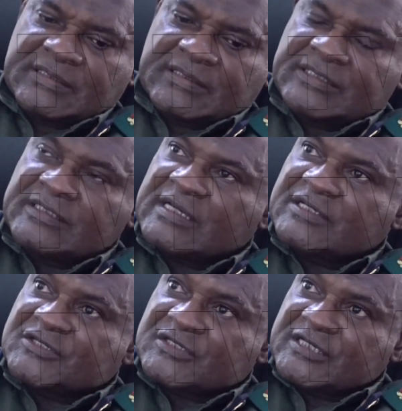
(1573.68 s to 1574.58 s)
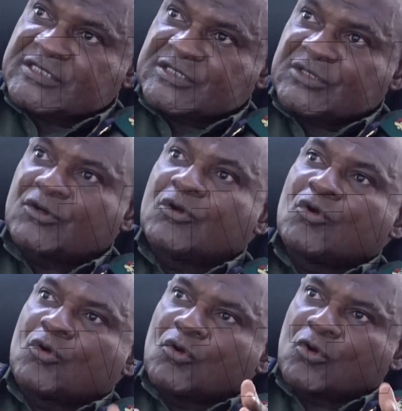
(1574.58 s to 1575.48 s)
the, either the state
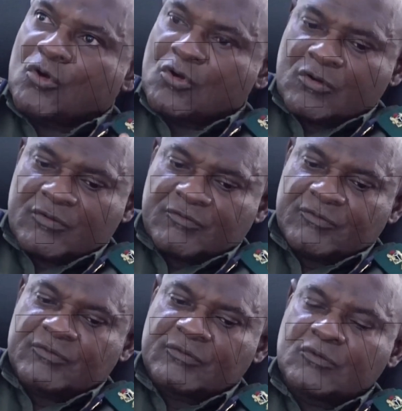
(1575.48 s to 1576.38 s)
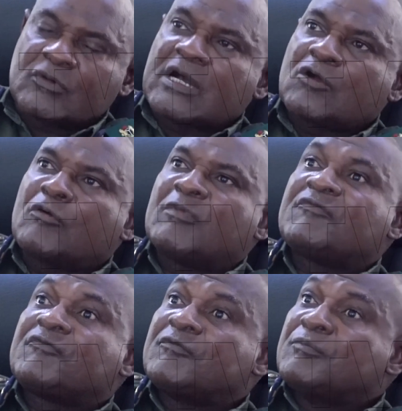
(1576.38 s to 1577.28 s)
or local
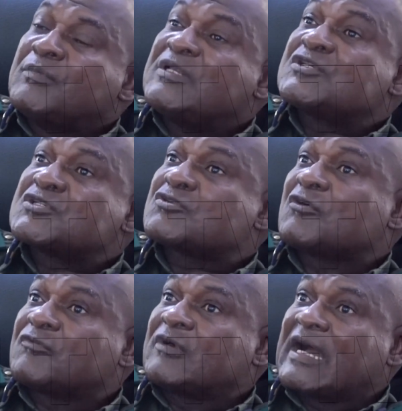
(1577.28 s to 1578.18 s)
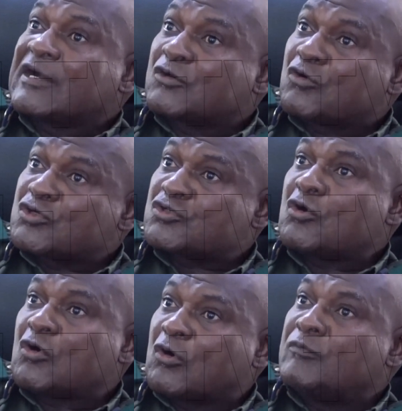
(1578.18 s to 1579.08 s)
government ministries of agriculture
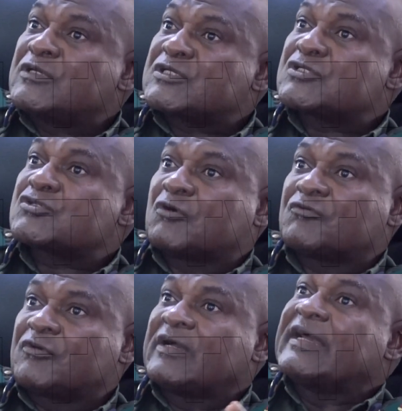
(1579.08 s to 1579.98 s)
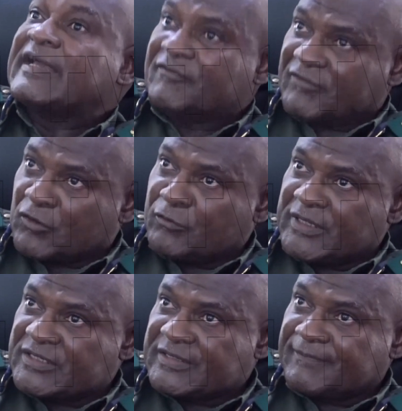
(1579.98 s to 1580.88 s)
or ministries of
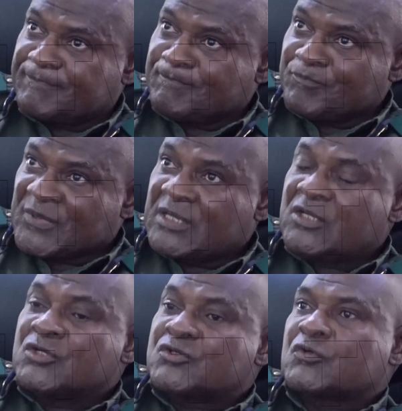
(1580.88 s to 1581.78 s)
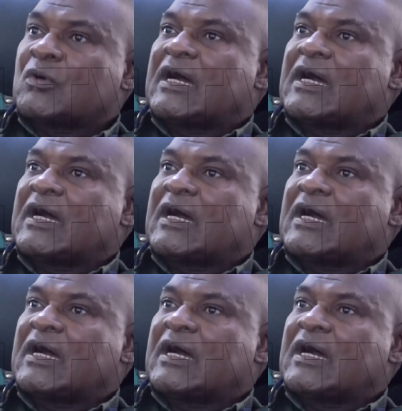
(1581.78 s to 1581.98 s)
environment. So,